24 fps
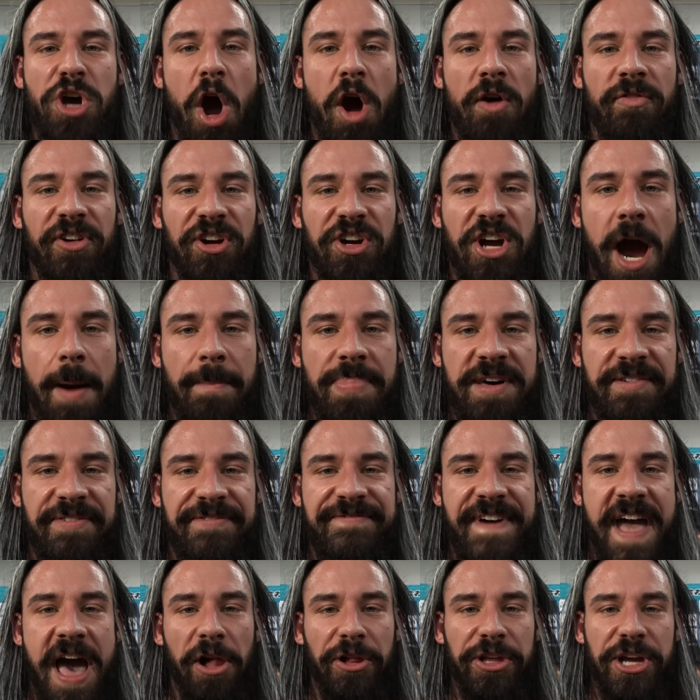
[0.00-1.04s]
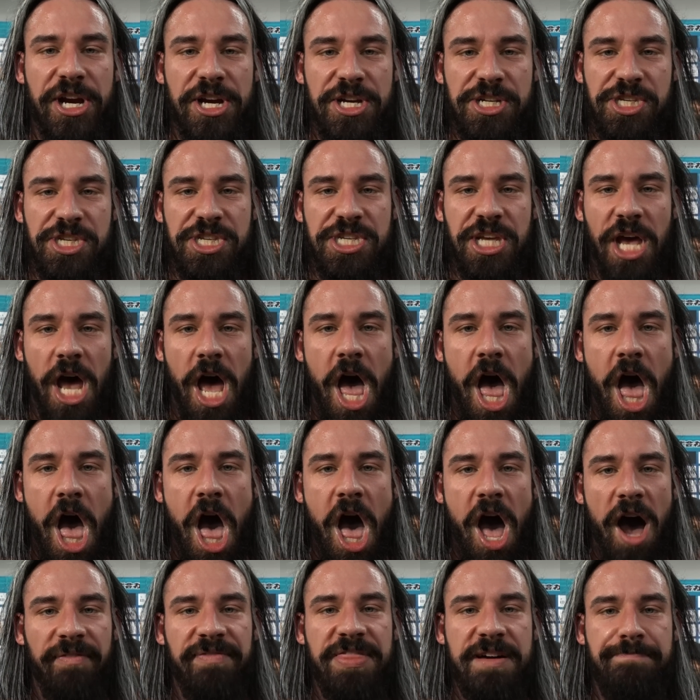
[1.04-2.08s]
overcome the failures
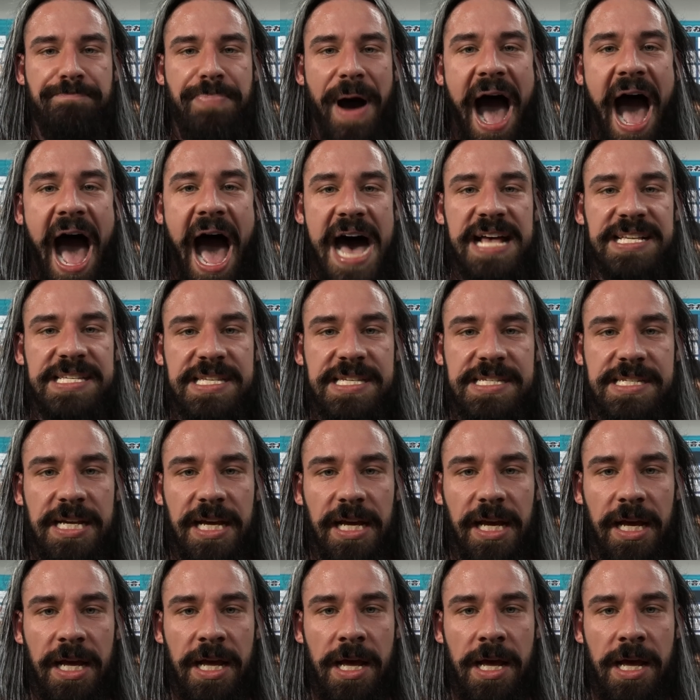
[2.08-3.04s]
of the past.